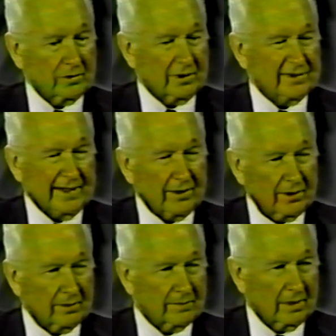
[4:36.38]

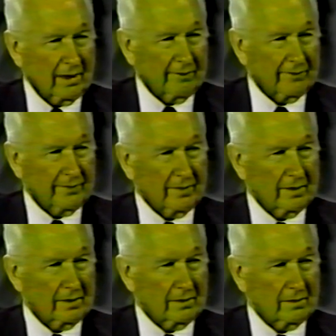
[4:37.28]
center of
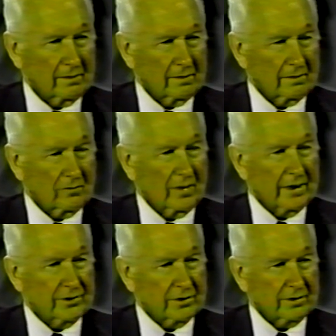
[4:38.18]

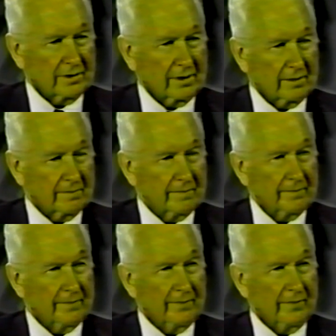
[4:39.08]
religious
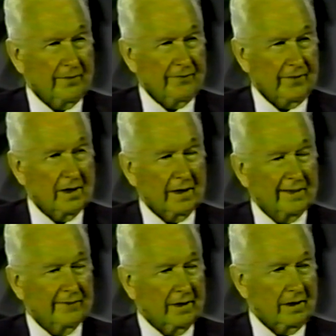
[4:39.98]
feeling
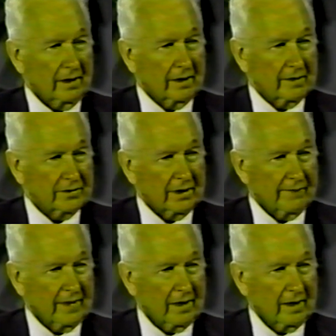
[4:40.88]
and thinking in the city of
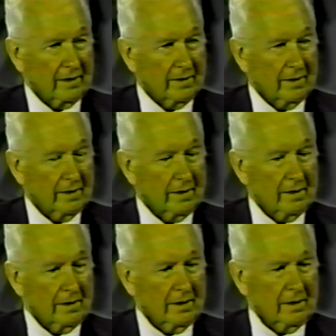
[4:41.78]
that day.
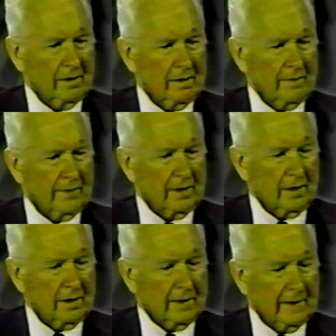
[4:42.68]

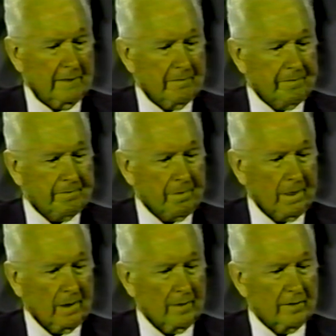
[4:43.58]
The
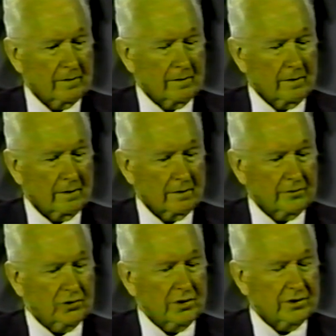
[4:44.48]

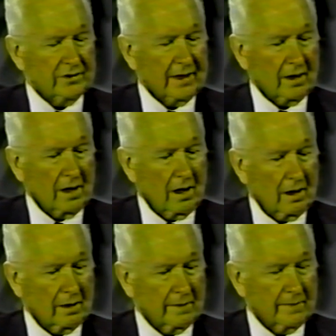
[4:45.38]
Jewish synagogue